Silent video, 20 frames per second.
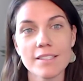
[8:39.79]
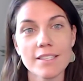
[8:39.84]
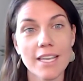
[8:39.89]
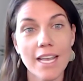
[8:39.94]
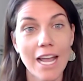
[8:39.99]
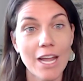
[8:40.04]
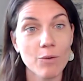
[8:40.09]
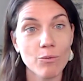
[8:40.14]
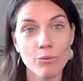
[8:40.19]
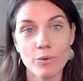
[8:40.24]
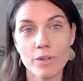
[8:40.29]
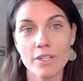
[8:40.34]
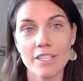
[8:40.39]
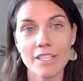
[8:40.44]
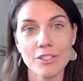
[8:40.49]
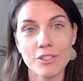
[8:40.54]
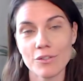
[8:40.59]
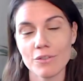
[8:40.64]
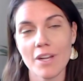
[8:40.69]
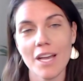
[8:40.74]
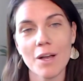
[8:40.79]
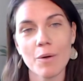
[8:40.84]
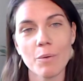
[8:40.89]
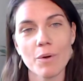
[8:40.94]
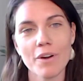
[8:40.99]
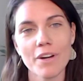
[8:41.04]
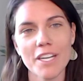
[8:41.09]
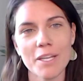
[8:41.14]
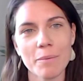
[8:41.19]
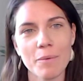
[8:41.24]
Like, I really do not
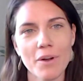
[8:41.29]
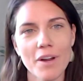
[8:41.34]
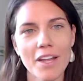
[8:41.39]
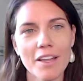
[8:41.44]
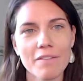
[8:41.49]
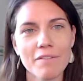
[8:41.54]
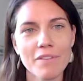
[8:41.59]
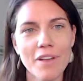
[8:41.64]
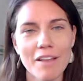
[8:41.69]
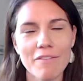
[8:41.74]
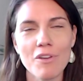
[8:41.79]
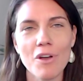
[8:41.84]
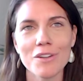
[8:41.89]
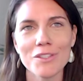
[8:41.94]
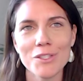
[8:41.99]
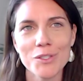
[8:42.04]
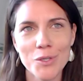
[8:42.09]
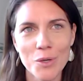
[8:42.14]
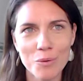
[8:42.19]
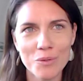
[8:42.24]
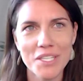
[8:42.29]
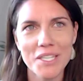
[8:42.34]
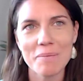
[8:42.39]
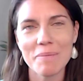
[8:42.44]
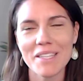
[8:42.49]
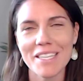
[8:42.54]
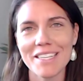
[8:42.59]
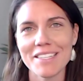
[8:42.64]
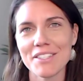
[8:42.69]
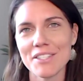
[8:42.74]
worry anymore. I've gone so
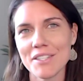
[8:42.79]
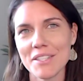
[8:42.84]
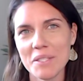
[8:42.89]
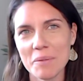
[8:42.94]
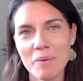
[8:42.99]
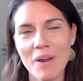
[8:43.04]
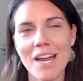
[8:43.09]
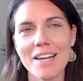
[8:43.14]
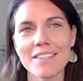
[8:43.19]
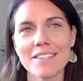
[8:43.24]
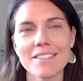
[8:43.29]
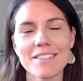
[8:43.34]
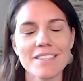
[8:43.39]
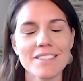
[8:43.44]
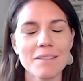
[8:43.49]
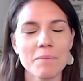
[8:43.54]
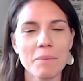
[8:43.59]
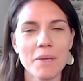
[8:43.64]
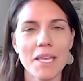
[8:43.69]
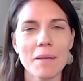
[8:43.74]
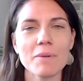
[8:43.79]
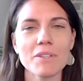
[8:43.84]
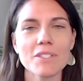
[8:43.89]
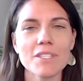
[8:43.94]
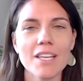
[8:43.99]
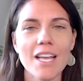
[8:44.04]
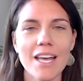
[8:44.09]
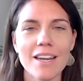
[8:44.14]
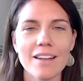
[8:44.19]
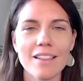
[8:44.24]
deeply into these practices and be able to
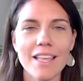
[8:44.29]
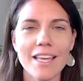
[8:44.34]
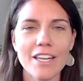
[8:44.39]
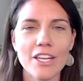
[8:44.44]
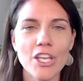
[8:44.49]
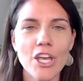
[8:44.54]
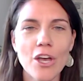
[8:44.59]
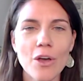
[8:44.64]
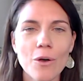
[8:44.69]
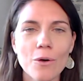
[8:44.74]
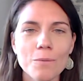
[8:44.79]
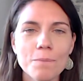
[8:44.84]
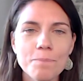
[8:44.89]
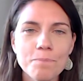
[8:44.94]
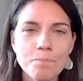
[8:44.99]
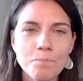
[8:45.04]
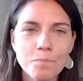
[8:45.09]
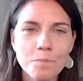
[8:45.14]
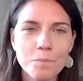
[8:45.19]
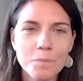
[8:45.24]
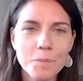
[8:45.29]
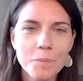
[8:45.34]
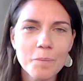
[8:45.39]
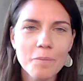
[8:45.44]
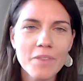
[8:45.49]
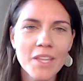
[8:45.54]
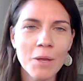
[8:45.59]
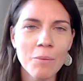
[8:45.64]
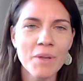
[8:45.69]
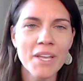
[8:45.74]
kind of let it go.
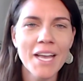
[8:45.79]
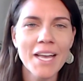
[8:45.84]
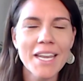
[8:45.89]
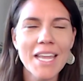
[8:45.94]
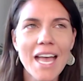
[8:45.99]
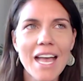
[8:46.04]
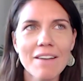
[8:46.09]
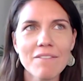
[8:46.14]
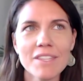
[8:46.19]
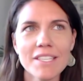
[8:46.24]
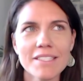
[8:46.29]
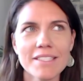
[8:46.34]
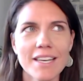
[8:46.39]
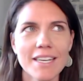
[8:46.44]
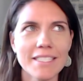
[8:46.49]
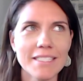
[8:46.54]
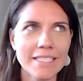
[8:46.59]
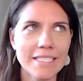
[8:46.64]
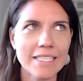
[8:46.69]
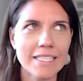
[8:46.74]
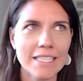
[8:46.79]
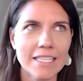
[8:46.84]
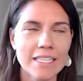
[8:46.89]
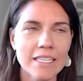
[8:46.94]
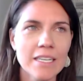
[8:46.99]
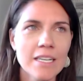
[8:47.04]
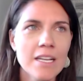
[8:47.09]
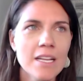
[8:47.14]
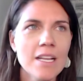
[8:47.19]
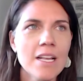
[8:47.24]
And we kind of have this idea,
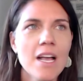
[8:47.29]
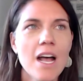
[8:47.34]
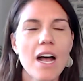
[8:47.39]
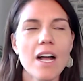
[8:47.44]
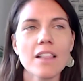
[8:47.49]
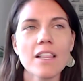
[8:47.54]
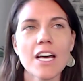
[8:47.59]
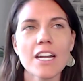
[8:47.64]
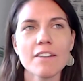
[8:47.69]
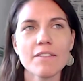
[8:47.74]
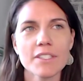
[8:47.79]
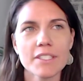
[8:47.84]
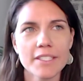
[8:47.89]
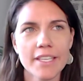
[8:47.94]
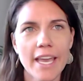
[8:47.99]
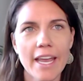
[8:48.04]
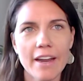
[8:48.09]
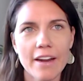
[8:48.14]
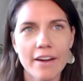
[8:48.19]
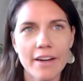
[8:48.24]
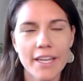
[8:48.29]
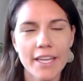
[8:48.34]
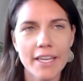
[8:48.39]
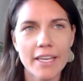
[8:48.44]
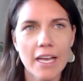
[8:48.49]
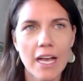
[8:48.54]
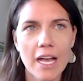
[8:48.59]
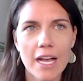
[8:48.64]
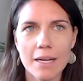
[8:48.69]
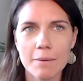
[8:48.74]
a lot of us carry
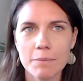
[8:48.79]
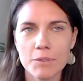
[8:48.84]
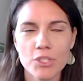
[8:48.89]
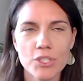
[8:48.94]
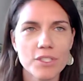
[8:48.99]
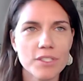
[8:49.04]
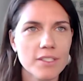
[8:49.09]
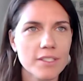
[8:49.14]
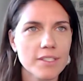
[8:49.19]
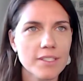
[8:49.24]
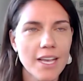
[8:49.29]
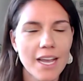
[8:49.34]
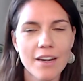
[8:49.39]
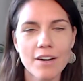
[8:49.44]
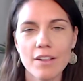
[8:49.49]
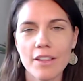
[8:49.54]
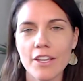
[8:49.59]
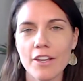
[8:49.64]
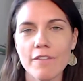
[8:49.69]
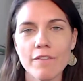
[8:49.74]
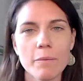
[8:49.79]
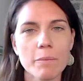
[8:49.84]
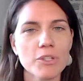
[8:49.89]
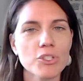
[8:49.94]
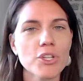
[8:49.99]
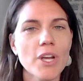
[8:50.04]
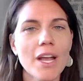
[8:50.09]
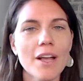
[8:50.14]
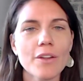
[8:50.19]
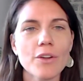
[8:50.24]
just societally or from our
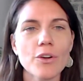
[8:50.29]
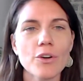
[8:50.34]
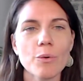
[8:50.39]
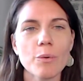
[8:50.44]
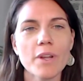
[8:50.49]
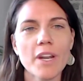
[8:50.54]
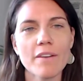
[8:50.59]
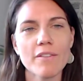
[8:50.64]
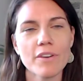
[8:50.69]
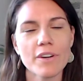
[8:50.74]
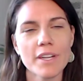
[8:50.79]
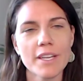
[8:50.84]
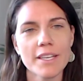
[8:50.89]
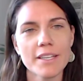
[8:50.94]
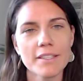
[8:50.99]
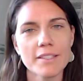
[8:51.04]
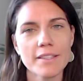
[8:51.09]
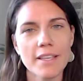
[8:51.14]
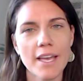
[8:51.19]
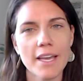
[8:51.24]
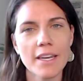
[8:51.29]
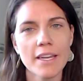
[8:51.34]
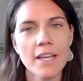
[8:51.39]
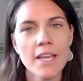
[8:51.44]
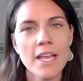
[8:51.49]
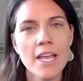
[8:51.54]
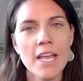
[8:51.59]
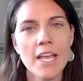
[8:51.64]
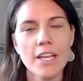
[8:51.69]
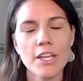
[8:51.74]
childhood or whatever it is, that,
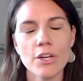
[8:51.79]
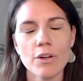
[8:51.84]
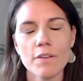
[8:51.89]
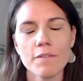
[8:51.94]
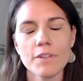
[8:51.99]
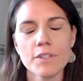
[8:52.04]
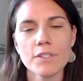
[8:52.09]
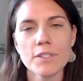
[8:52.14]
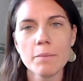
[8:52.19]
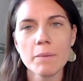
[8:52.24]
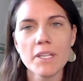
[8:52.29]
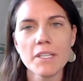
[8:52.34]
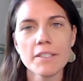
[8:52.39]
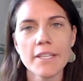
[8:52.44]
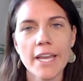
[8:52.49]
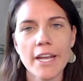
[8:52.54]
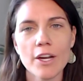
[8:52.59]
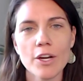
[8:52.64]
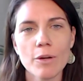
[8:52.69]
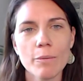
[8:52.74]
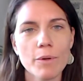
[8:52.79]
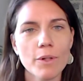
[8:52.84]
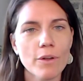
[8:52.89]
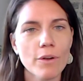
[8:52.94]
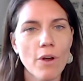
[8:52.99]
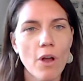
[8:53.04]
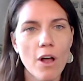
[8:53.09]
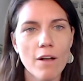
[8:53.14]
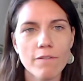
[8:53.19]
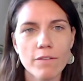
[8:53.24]
if there's something terrible
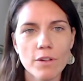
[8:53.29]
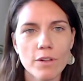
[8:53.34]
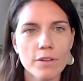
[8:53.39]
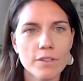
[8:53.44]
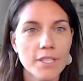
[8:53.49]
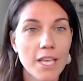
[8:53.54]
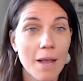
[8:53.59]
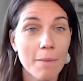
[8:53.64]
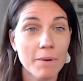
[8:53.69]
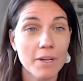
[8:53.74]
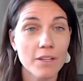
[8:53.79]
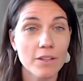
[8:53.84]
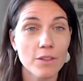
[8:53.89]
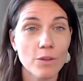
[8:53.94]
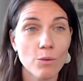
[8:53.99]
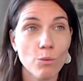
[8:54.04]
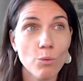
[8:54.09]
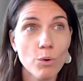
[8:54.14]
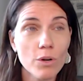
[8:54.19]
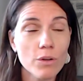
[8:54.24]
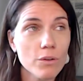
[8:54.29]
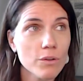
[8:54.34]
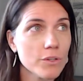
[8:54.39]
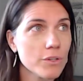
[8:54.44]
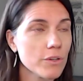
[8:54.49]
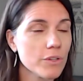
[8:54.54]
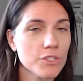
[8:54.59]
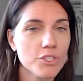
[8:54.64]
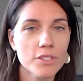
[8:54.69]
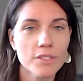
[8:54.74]
or awful is happening in the world
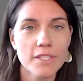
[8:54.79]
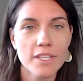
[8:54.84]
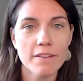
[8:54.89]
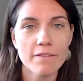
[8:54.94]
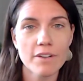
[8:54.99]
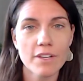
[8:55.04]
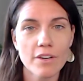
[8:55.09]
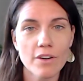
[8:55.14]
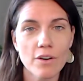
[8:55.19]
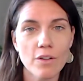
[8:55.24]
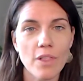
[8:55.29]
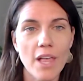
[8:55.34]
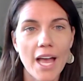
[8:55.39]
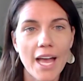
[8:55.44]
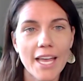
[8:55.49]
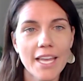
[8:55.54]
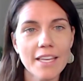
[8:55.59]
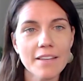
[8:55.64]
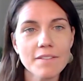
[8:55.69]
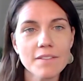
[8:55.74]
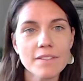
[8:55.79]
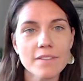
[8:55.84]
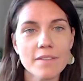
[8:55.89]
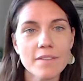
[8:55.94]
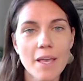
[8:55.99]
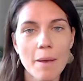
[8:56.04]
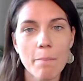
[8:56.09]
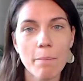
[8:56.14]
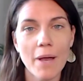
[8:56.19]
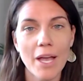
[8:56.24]
or just even in our lives,
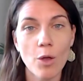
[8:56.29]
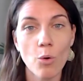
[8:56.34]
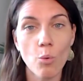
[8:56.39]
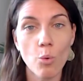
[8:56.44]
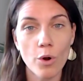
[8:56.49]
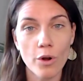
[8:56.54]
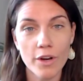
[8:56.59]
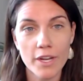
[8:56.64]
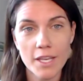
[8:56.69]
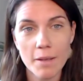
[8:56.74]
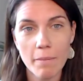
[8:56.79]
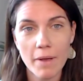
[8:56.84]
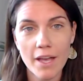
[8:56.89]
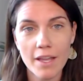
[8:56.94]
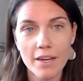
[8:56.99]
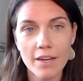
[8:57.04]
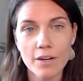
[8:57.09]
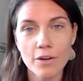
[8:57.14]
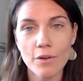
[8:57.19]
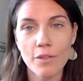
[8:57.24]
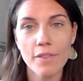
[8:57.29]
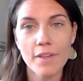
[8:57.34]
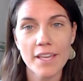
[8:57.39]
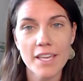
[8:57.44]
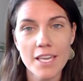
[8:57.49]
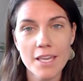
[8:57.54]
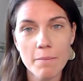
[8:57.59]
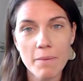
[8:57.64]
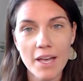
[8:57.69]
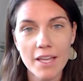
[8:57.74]
that by worrying about it or
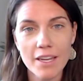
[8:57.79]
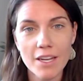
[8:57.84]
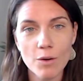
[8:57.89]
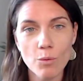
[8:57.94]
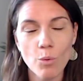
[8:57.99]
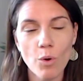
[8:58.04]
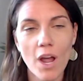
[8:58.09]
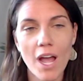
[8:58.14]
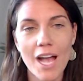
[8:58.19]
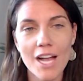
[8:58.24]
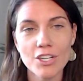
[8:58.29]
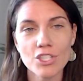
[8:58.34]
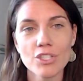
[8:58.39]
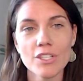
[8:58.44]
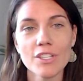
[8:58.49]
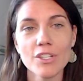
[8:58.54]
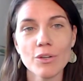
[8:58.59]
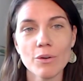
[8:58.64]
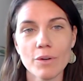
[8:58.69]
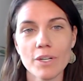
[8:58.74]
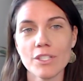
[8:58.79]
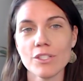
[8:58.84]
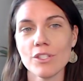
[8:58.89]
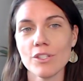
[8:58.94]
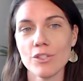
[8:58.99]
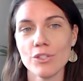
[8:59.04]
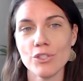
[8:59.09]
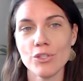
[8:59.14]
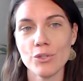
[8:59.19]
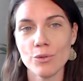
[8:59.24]
thinking about it, we're actually going to
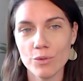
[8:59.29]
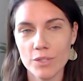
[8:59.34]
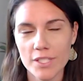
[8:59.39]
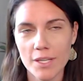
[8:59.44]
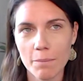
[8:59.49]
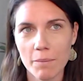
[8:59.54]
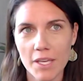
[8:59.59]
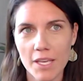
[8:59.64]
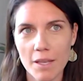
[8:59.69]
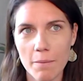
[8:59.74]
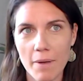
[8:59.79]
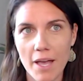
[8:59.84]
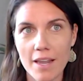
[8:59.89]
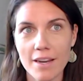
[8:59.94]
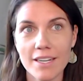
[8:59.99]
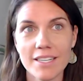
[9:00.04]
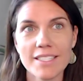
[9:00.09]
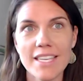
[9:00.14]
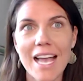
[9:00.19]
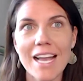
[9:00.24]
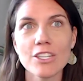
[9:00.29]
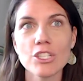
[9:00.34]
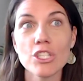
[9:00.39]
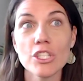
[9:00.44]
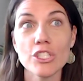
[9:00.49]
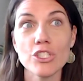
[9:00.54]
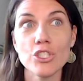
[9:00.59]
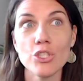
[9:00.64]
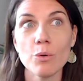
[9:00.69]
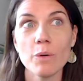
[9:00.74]
do something about it. It's
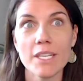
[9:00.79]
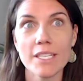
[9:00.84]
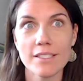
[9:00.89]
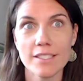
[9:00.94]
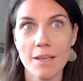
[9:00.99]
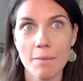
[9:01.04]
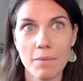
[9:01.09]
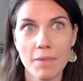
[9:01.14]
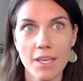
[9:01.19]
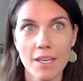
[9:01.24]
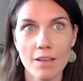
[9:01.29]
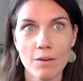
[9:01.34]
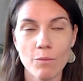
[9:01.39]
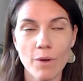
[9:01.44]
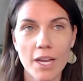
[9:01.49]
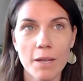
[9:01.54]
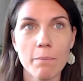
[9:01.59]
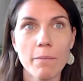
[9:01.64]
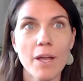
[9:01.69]
actually doing something, right?